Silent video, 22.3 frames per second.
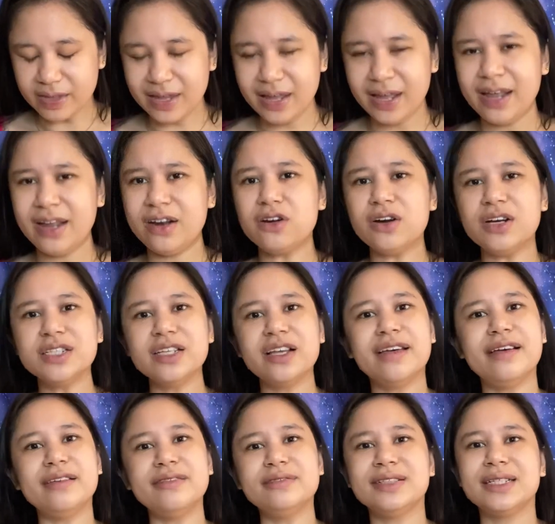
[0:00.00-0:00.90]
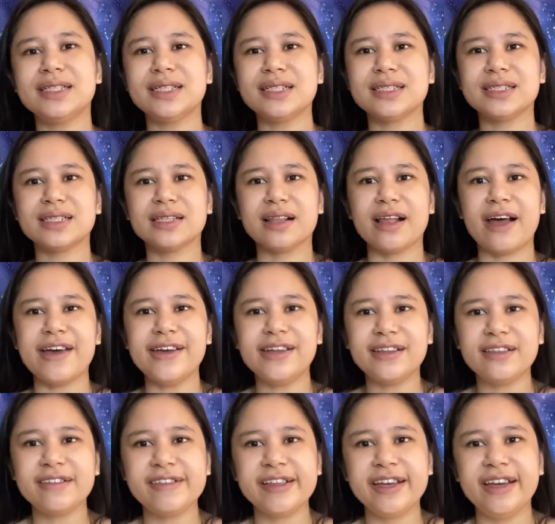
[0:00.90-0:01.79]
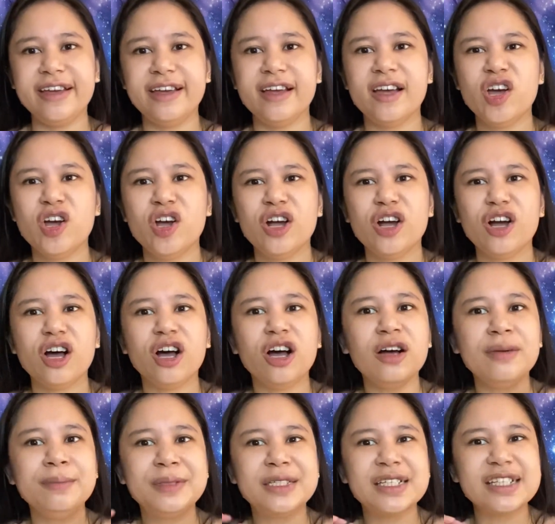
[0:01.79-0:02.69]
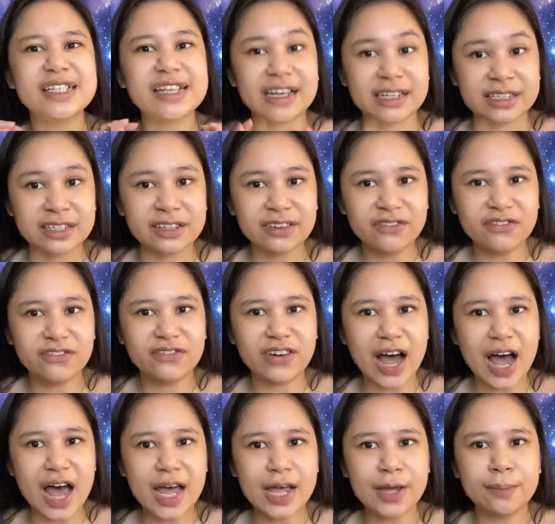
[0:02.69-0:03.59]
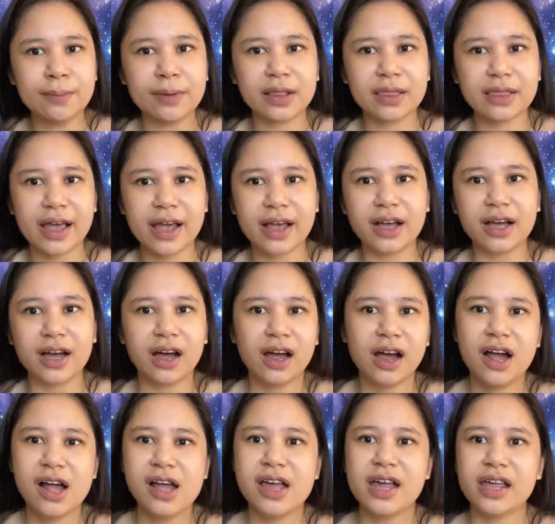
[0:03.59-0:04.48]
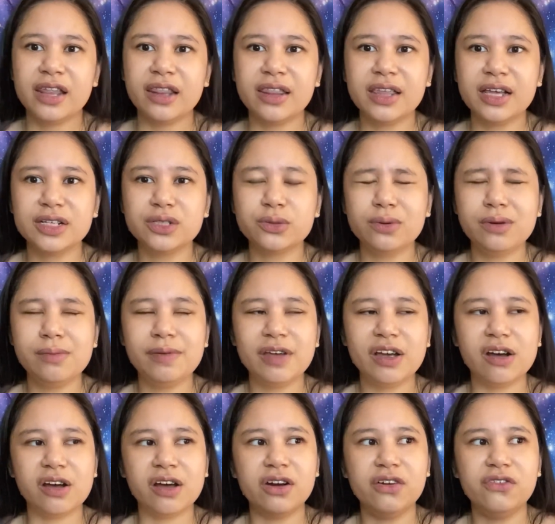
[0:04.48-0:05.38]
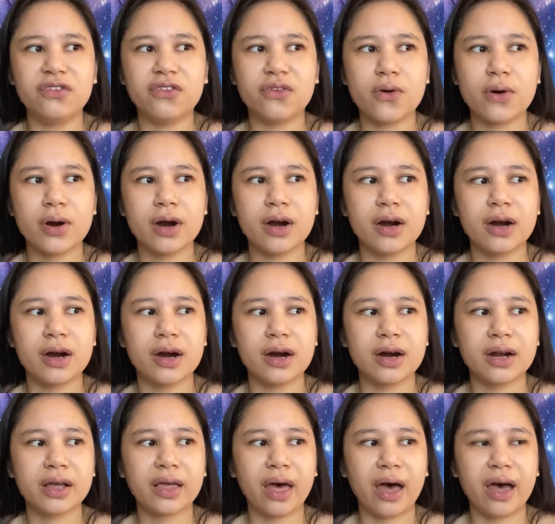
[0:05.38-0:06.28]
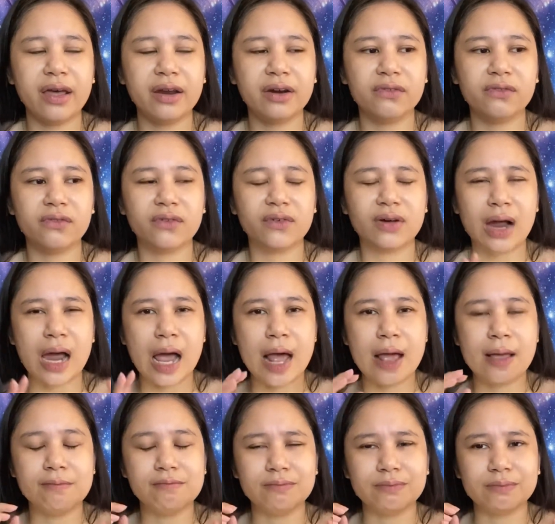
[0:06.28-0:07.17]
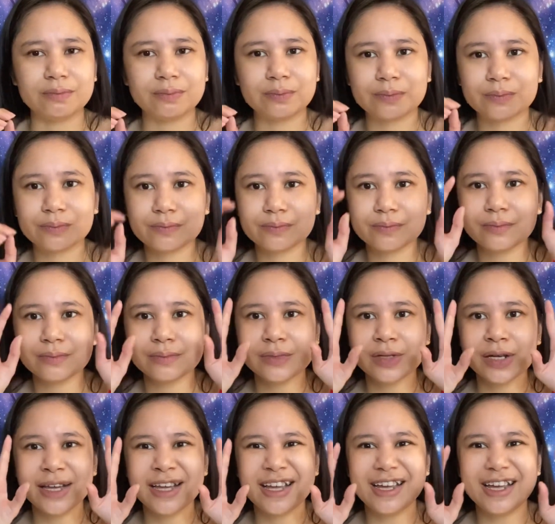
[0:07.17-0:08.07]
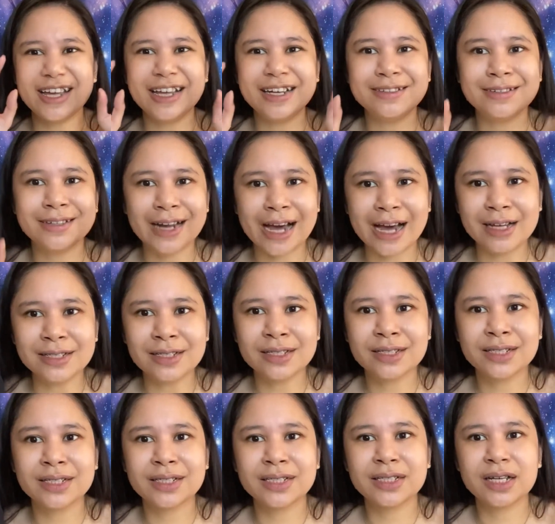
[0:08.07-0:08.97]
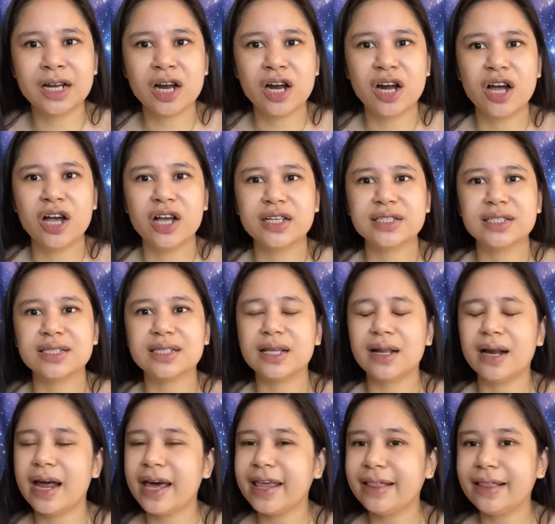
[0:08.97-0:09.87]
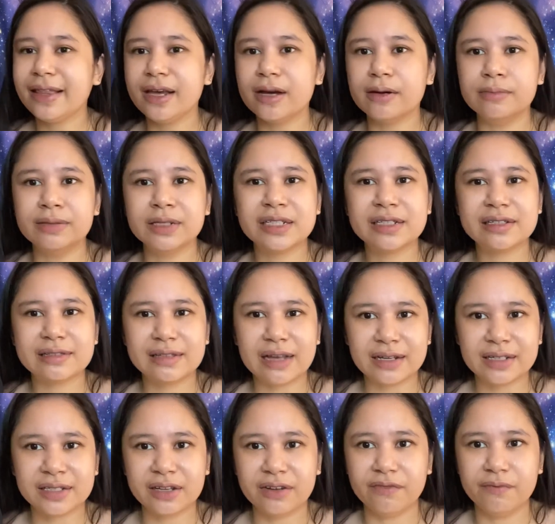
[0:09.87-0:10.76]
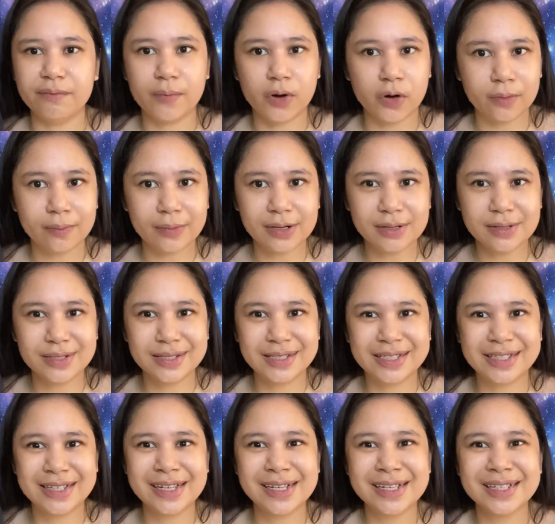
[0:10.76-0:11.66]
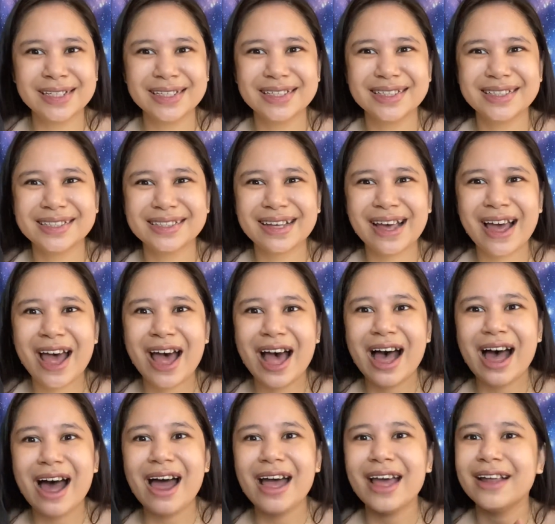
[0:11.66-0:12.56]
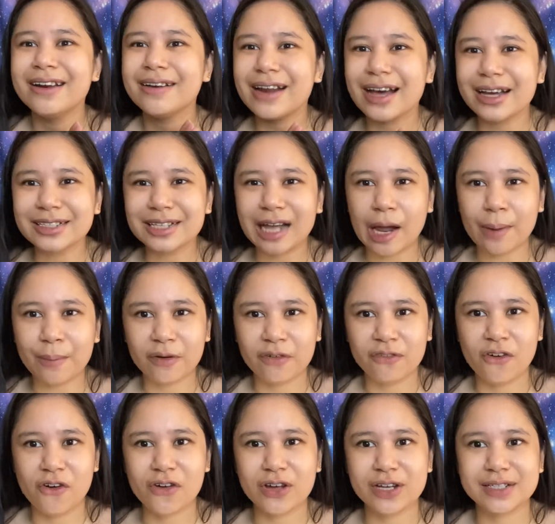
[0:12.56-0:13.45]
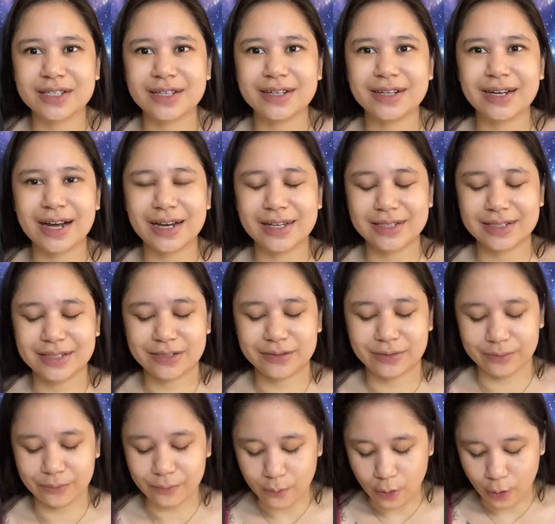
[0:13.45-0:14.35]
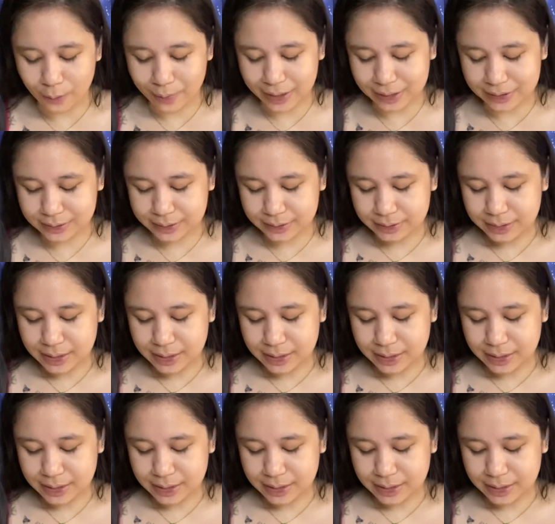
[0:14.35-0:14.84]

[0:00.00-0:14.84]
it also gives this slightly obsessive vibe. Like, this would be good for kind of intense, slightly obsessive moments. intense hyper focus, intense moment.